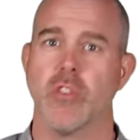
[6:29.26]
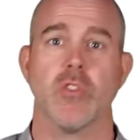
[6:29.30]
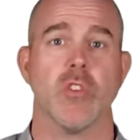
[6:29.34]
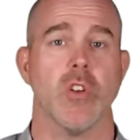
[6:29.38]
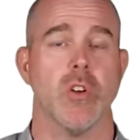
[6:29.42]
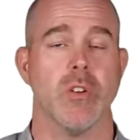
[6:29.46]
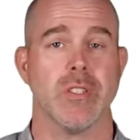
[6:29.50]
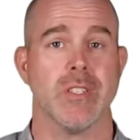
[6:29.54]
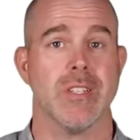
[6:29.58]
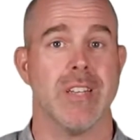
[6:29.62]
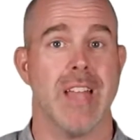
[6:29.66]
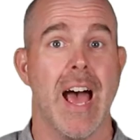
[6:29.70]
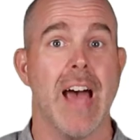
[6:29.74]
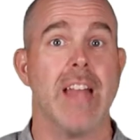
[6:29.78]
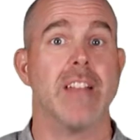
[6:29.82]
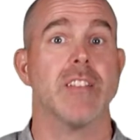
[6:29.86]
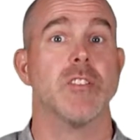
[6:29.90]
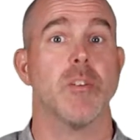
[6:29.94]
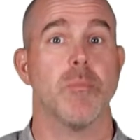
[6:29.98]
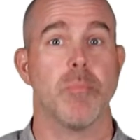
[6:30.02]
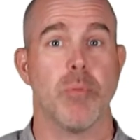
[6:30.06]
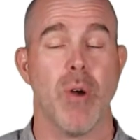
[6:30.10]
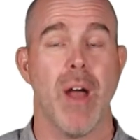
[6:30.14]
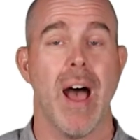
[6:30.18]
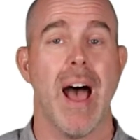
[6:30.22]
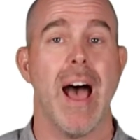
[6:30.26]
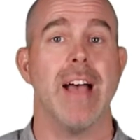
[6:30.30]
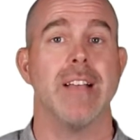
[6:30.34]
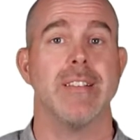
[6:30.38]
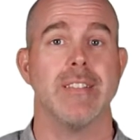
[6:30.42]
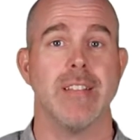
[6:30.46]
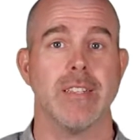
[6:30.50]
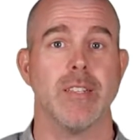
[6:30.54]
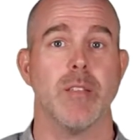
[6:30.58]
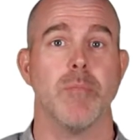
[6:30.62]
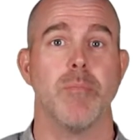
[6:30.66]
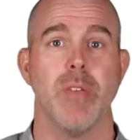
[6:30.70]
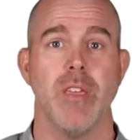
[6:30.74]
So it's not a surprise
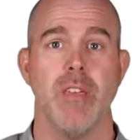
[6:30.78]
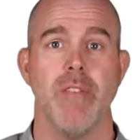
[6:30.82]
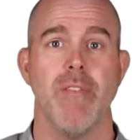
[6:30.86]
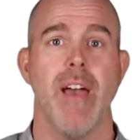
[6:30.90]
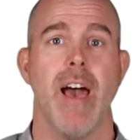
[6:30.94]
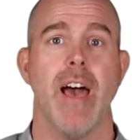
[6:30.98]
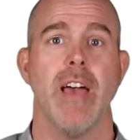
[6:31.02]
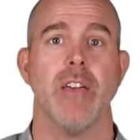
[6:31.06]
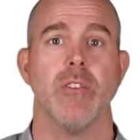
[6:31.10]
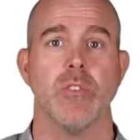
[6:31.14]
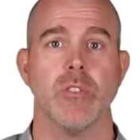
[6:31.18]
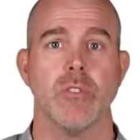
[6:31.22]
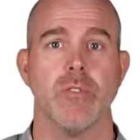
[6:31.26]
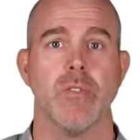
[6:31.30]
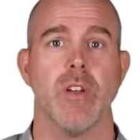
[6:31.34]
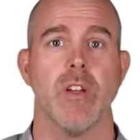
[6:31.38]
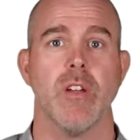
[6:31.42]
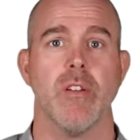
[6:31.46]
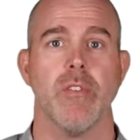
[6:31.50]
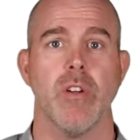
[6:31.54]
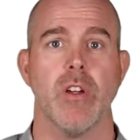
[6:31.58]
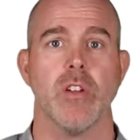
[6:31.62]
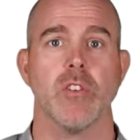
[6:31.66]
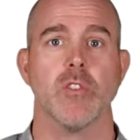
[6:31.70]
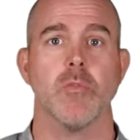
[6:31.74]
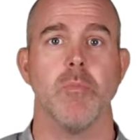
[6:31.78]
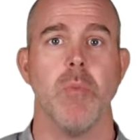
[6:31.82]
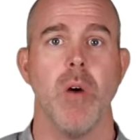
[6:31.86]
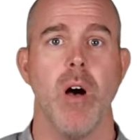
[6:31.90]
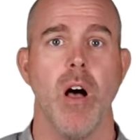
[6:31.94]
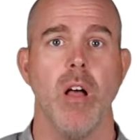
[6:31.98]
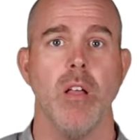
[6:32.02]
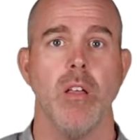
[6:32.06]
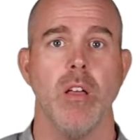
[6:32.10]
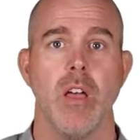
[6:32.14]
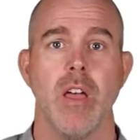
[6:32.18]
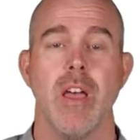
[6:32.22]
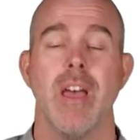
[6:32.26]
that the p-value is very, very
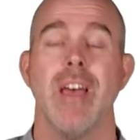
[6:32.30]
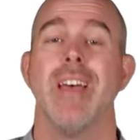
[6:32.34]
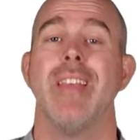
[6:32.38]
small.